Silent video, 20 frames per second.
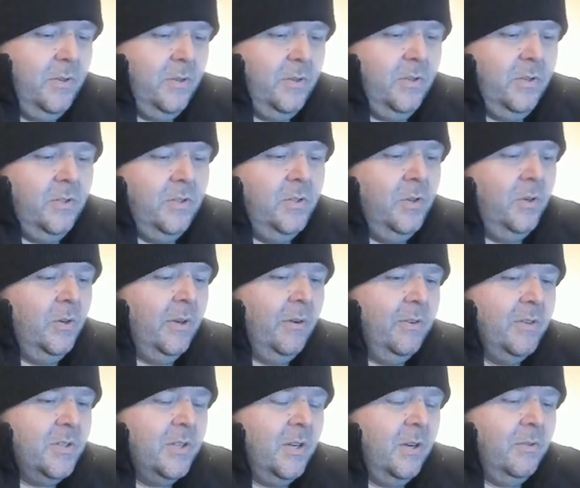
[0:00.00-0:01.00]
dude I
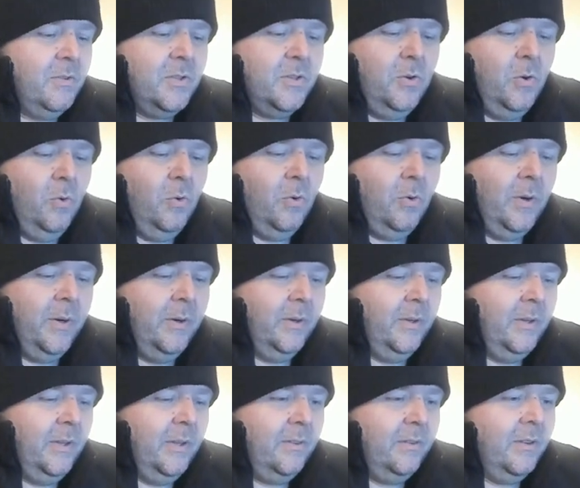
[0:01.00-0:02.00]
always thought was cooler
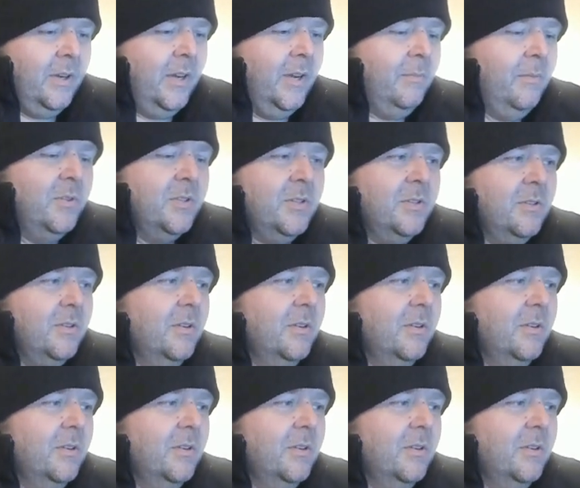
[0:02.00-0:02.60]
around that time was